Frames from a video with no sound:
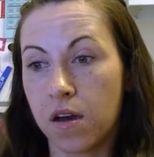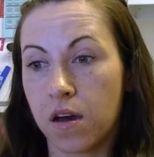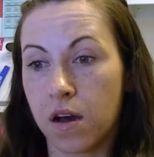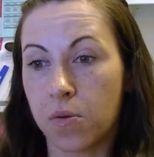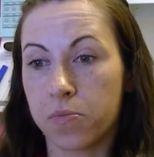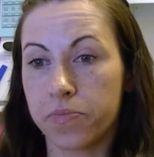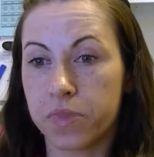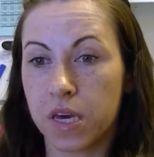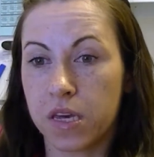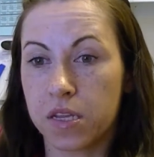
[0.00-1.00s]
And
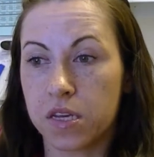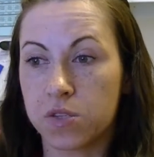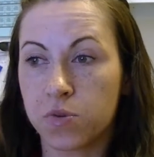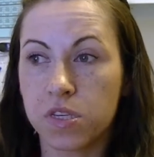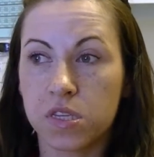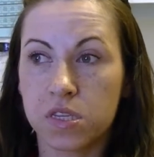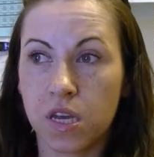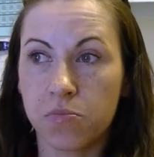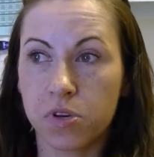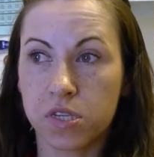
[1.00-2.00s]
it's really the
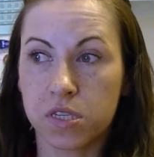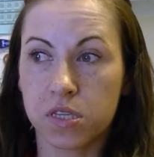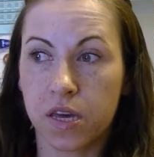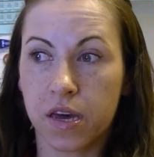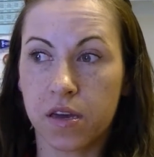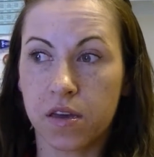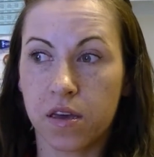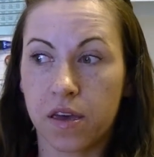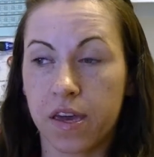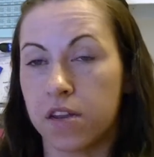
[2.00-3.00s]
same reason that,
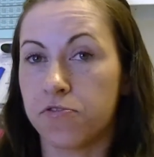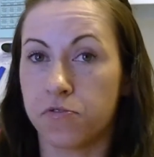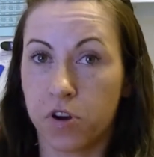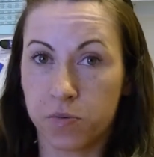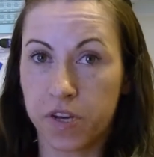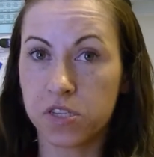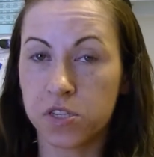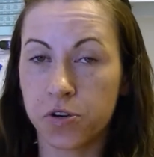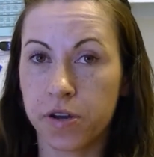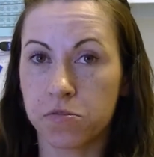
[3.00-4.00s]
again, if you watch my
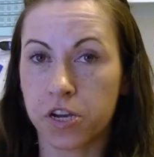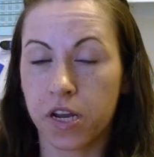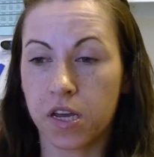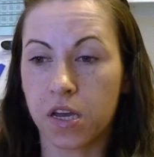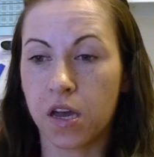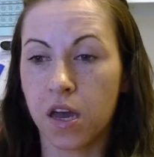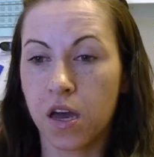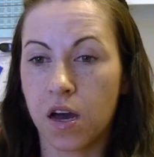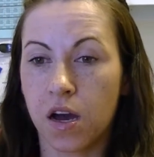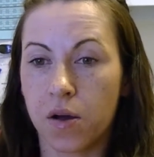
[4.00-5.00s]
Instagram training,
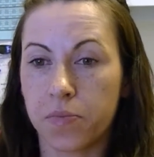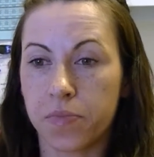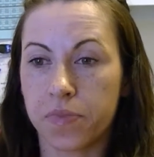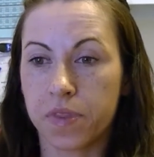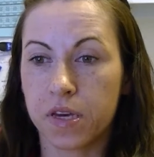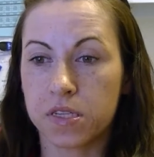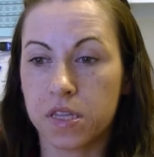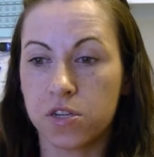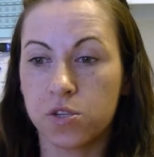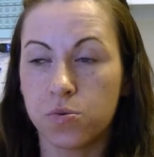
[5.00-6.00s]
I said
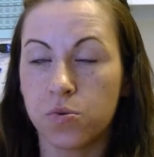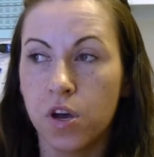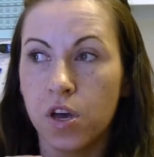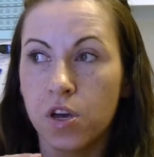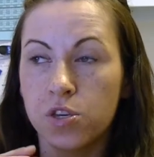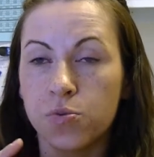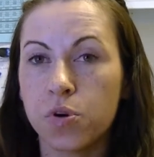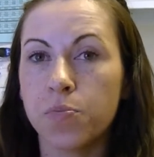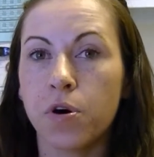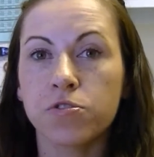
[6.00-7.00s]
there, you
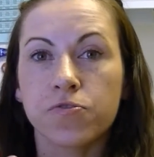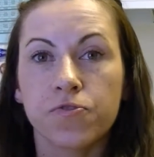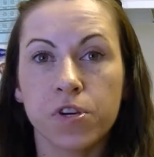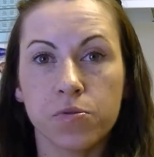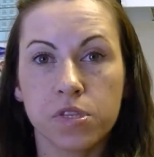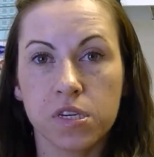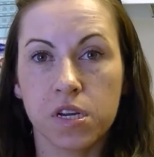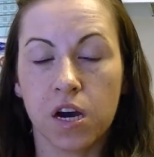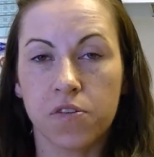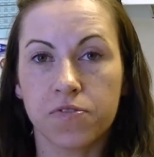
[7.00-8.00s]
want to post frequently
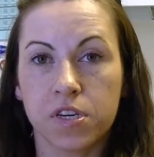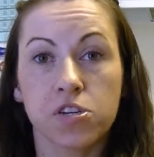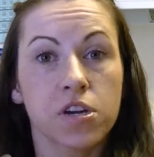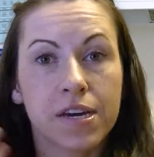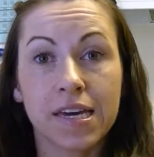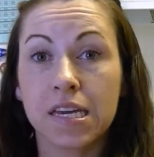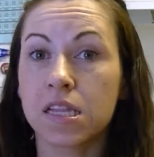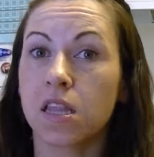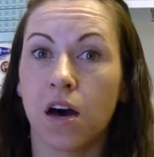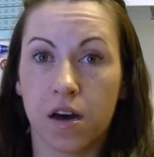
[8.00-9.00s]
enough that you're not getting
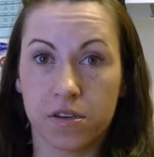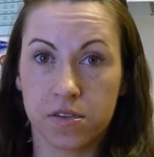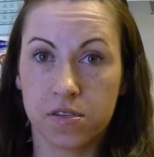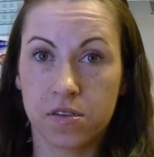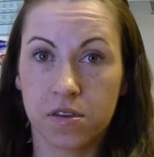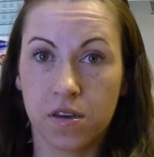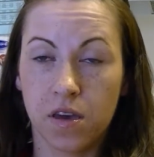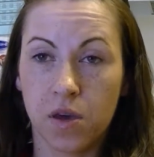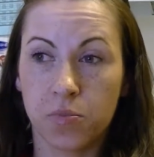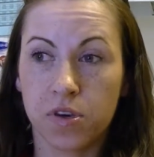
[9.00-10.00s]
lost,
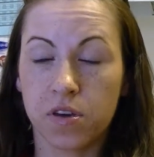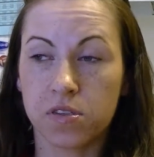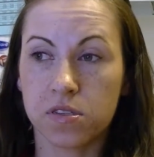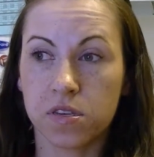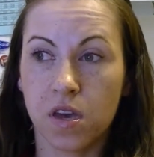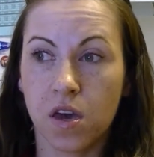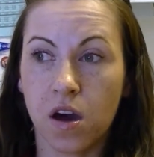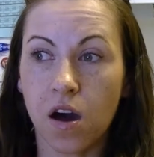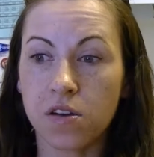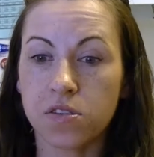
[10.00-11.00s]
because
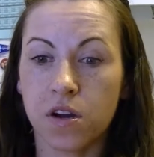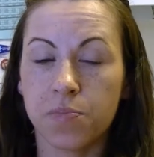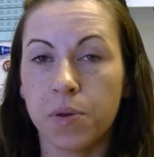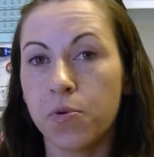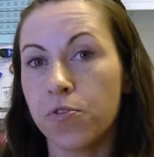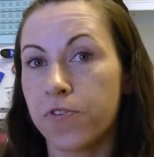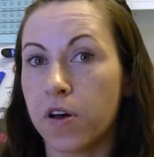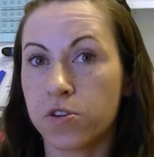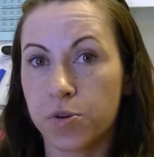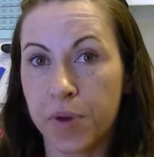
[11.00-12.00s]
odds are people who
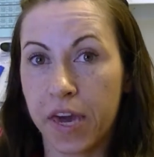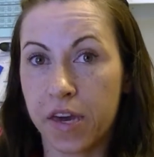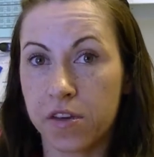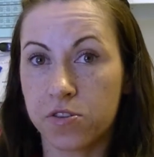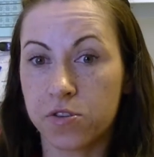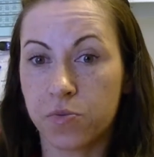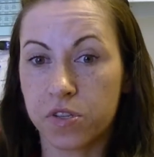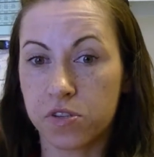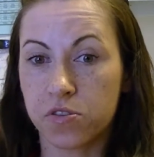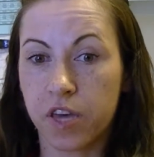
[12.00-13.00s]
follow your page,
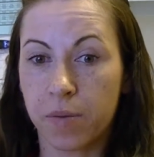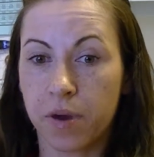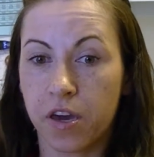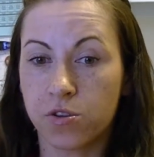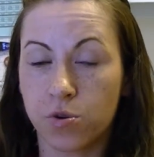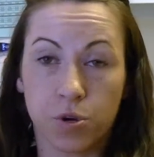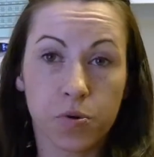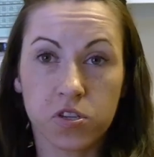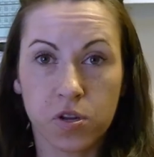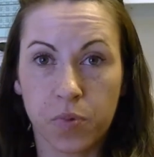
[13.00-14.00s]
whether it's your like page or your
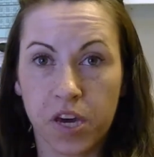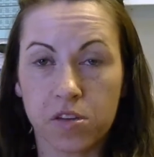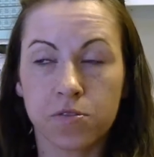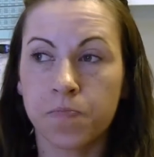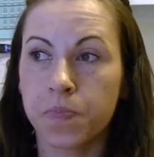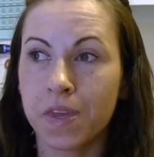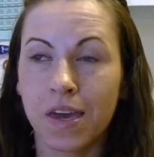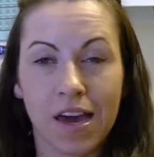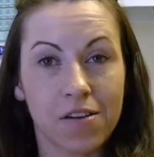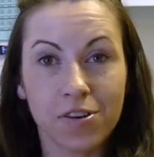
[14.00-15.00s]
personal page,
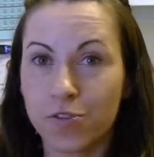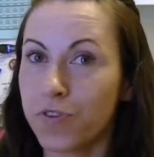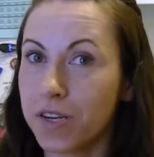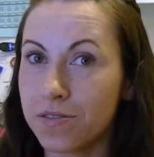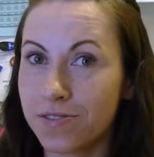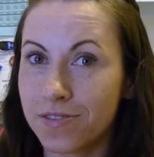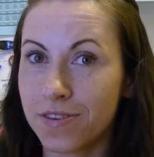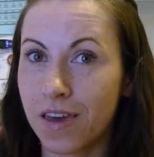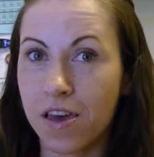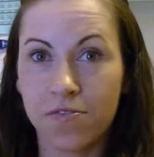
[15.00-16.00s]
have other friends,
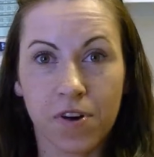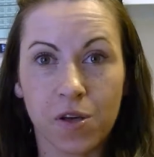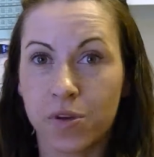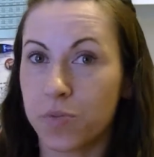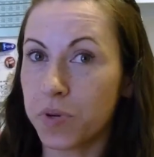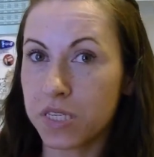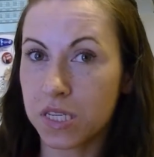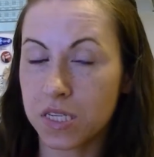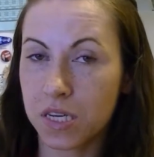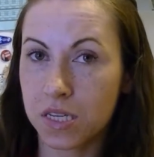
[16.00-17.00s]
follow other
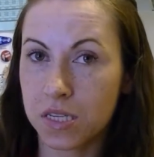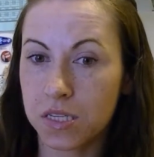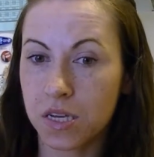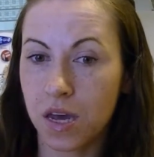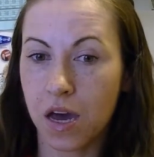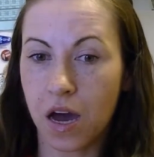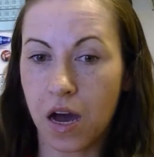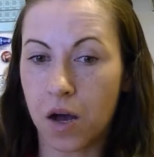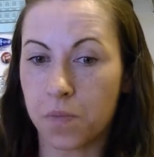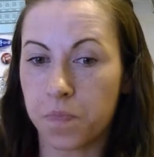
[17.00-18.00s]
businesses,
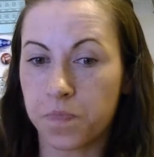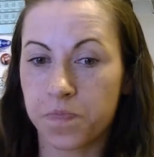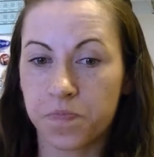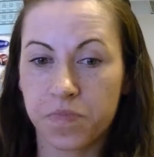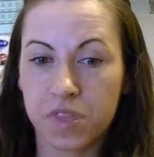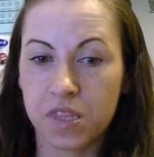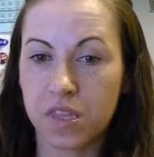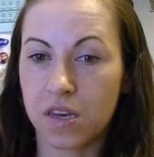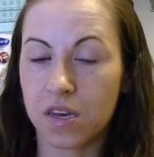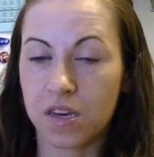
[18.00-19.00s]

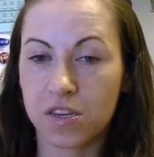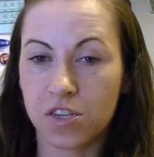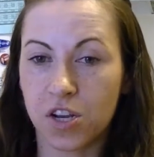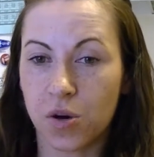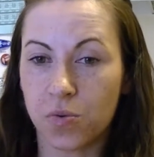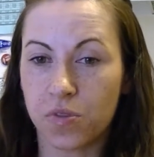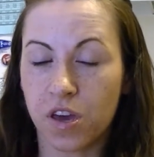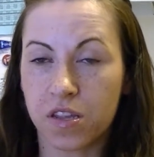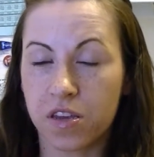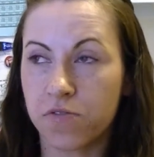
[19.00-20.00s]

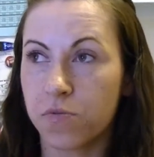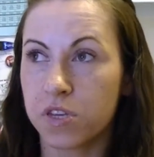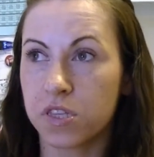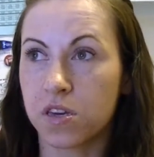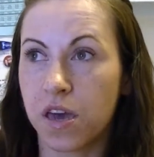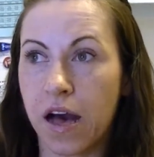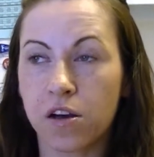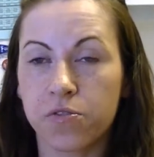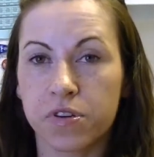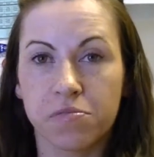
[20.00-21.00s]
and even with the
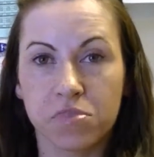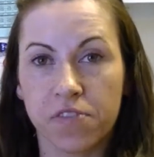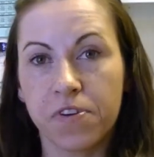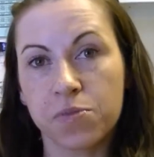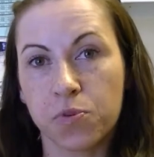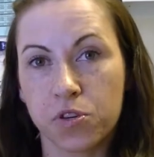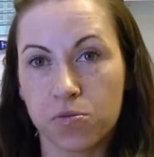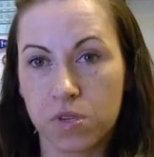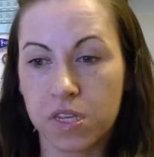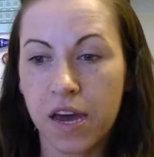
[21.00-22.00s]
algorithms that Facebook
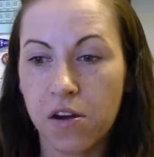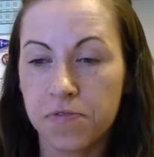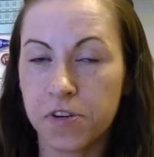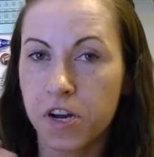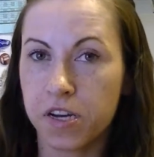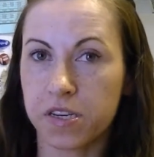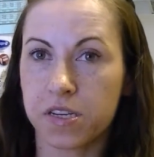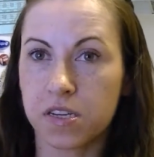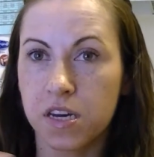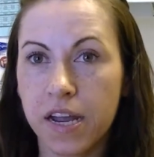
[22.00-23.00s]
uses now, if you're not
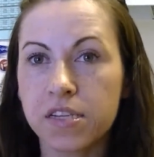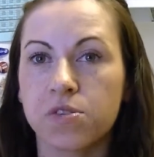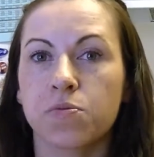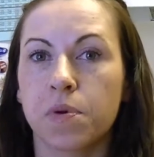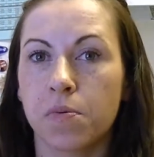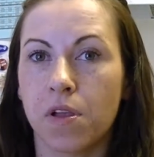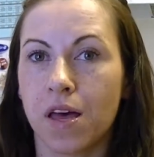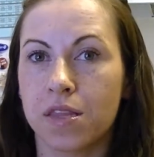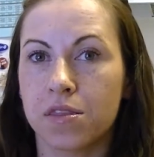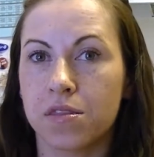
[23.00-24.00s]
connecting with people a
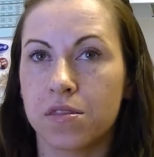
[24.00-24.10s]
lot,